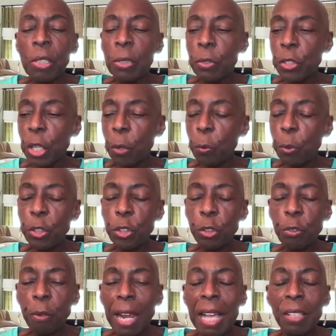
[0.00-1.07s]
So when you
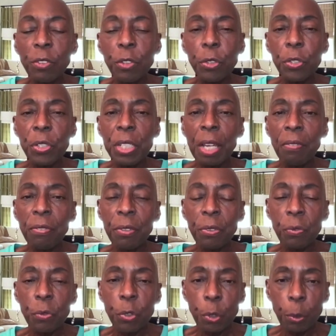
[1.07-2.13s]
ground yourself
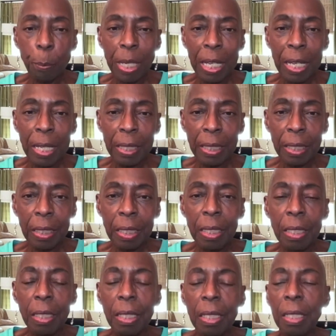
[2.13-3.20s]
in your body,
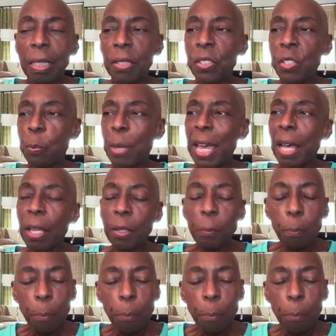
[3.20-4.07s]
it is about